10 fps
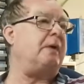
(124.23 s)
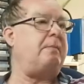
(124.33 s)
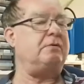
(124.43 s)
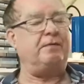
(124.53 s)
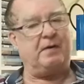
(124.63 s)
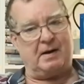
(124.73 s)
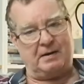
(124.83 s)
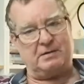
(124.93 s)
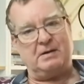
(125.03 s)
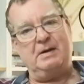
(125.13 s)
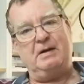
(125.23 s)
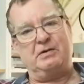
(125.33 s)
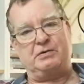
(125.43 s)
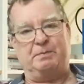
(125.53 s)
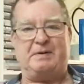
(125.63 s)
Maybe you'll find
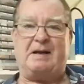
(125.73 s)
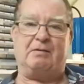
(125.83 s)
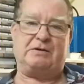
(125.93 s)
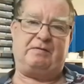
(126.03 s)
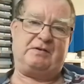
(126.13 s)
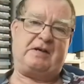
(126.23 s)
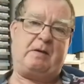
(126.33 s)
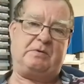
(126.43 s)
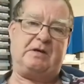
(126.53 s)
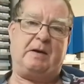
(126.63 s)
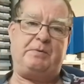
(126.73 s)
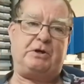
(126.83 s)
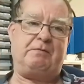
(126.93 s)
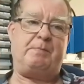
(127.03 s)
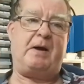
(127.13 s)
something else of the same type you
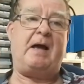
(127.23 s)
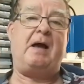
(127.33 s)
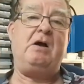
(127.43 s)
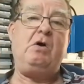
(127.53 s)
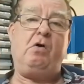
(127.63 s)
can repair,